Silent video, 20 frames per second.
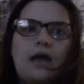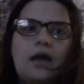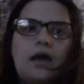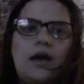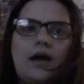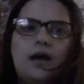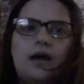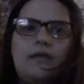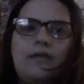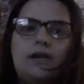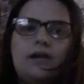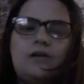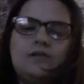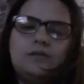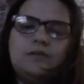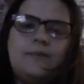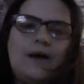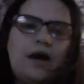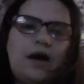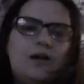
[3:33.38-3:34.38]
And that
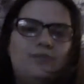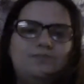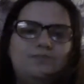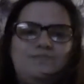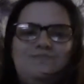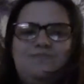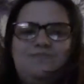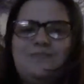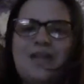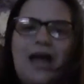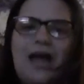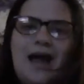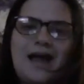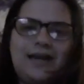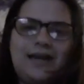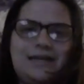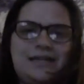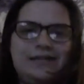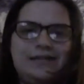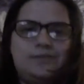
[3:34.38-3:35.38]
is about
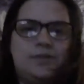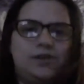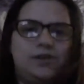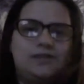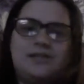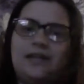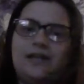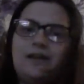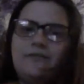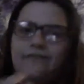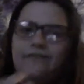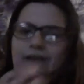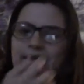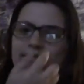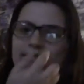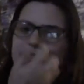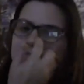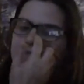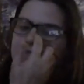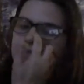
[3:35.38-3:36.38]
90%
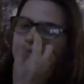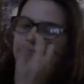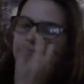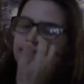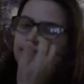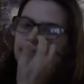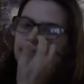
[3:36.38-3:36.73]
effaced.